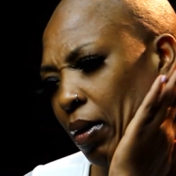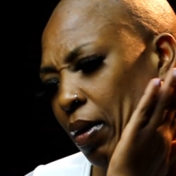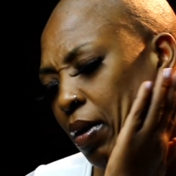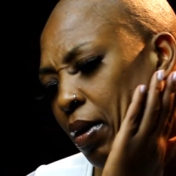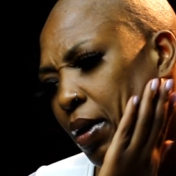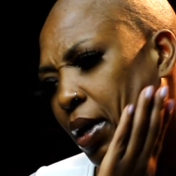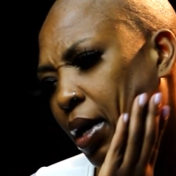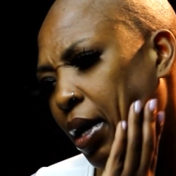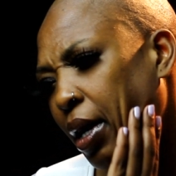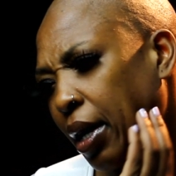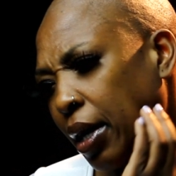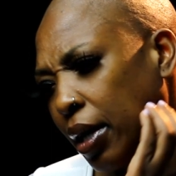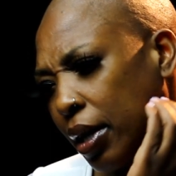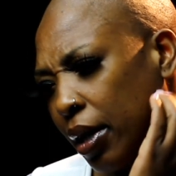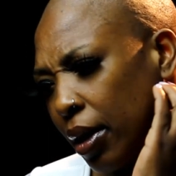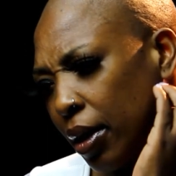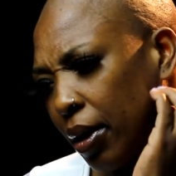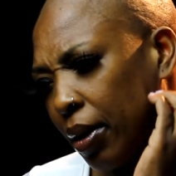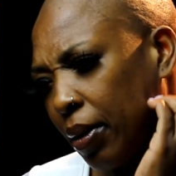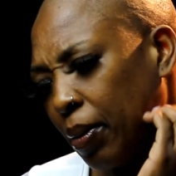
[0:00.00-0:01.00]

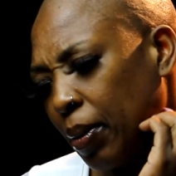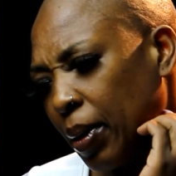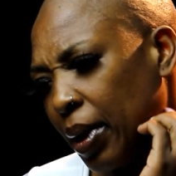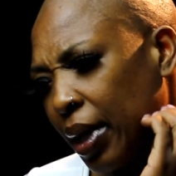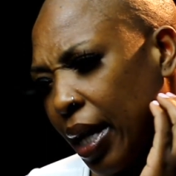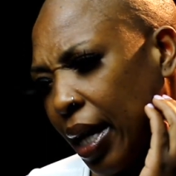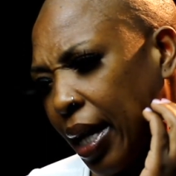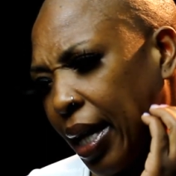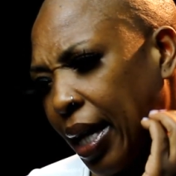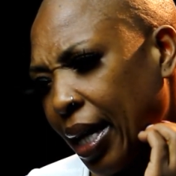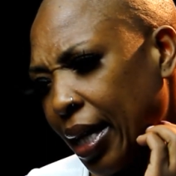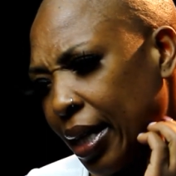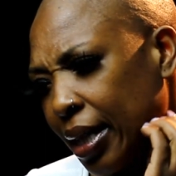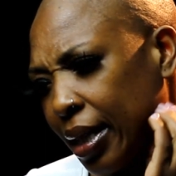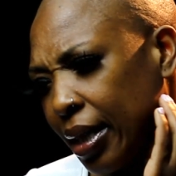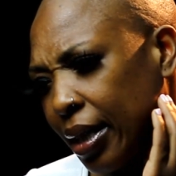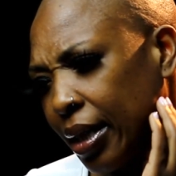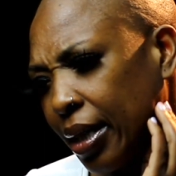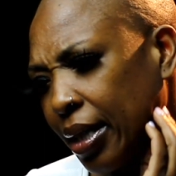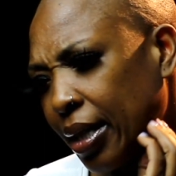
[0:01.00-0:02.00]
Okay, when I had
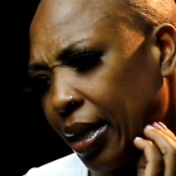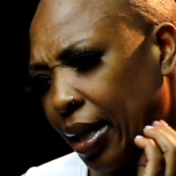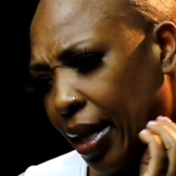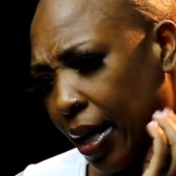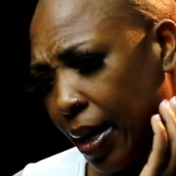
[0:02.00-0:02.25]
it,